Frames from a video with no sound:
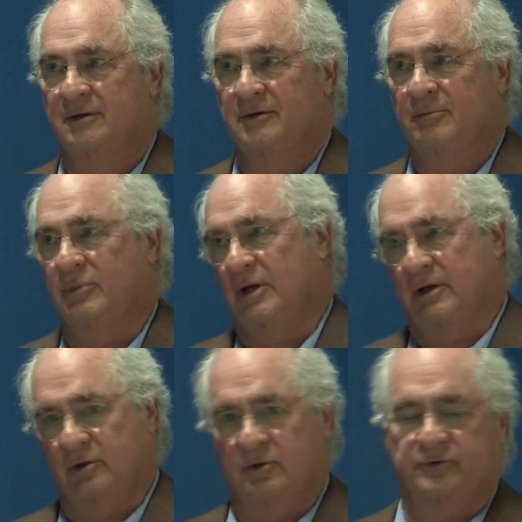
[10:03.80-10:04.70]
but I
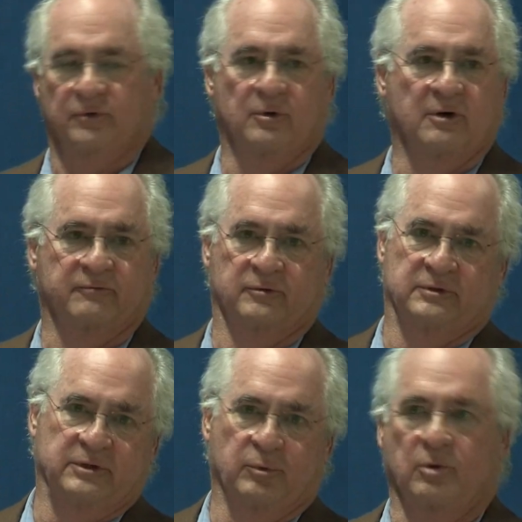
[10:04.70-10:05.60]
can also offer
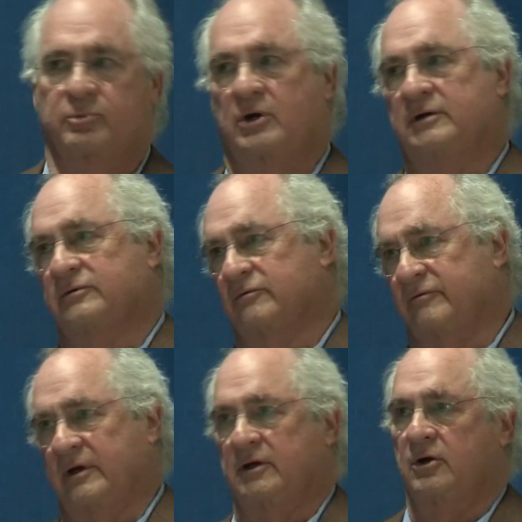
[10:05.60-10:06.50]
T. Rowe Price or
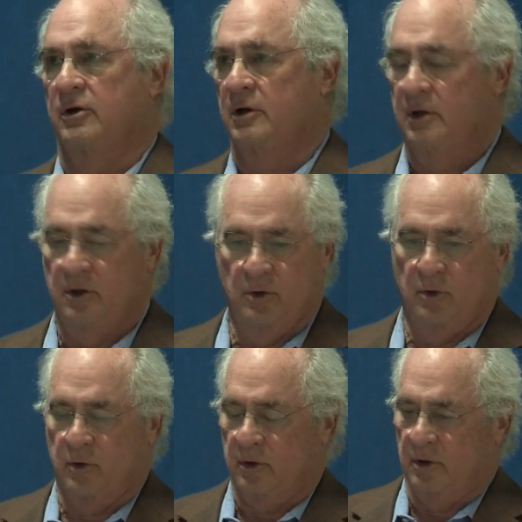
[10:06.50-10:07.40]
Vanguard,
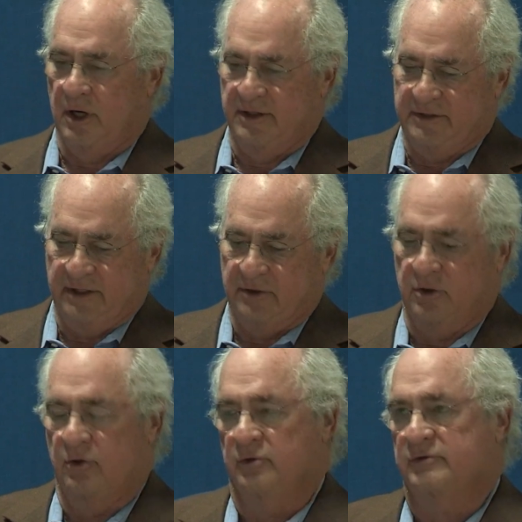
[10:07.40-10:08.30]
or I tend to
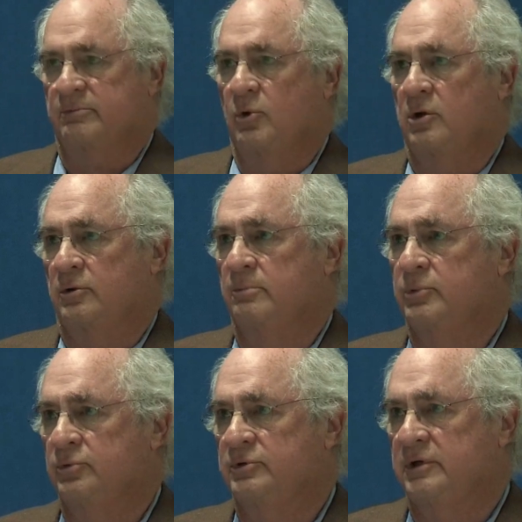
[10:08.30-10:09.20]
go to smaller
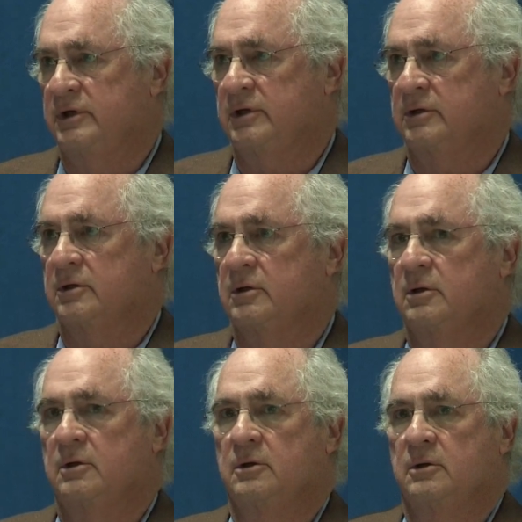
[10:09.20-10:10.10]
boutique
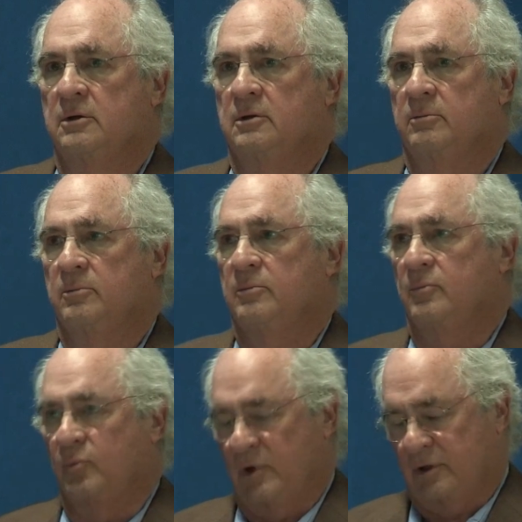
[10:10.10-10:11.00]

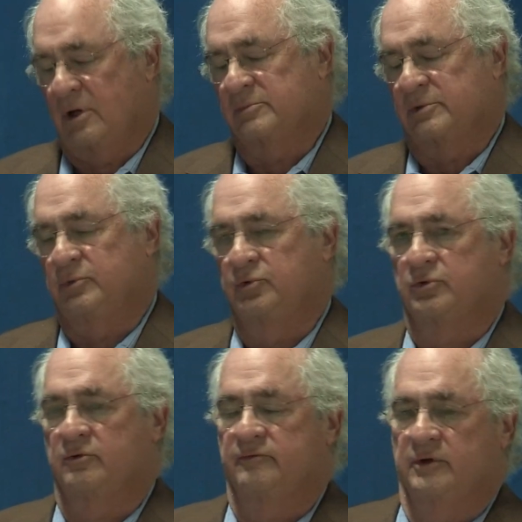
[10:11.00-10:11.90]
when it comes to
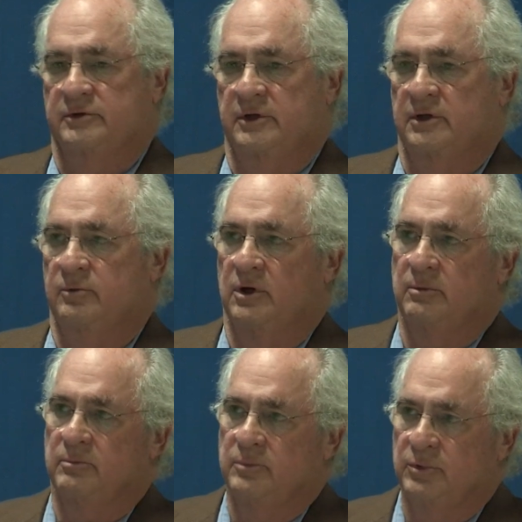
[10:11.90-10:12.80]
mutual funds anyway,
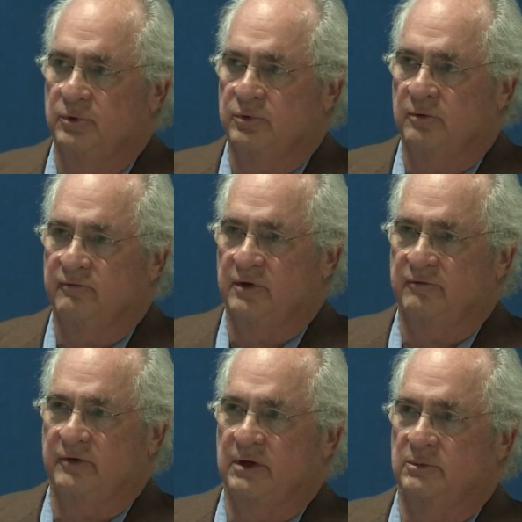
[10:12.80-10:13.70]
mutual fund
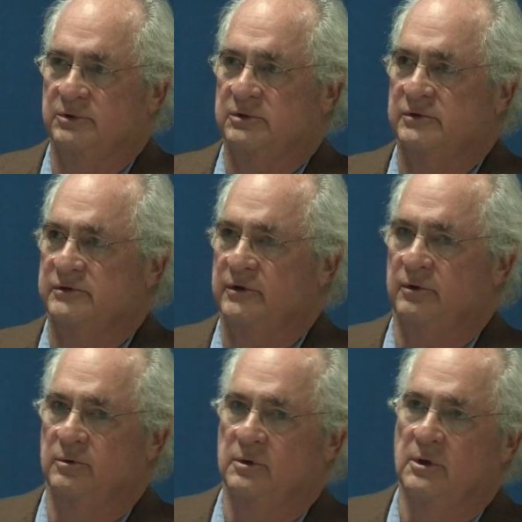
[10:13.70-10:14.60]
families, because
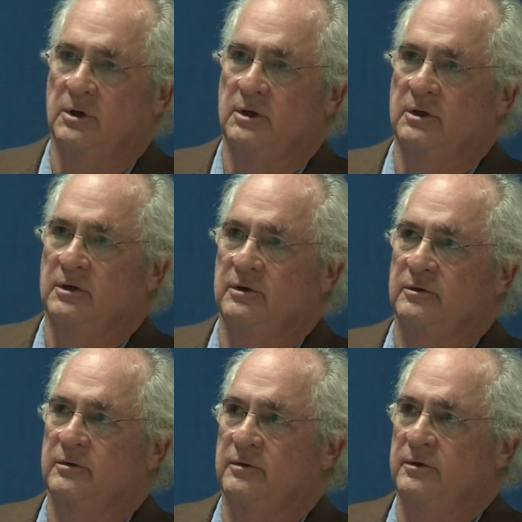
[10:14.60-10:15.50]

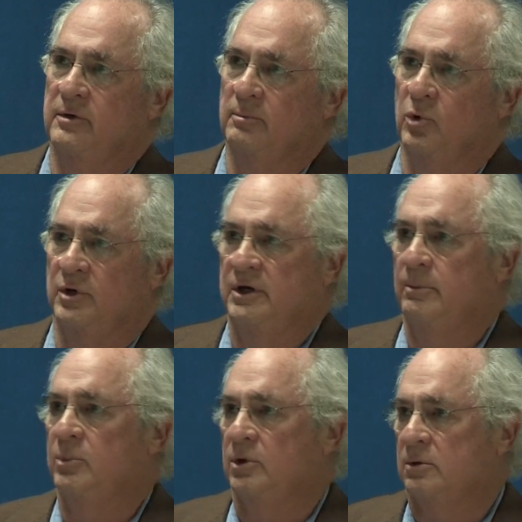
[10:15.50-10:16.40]
they're more nimble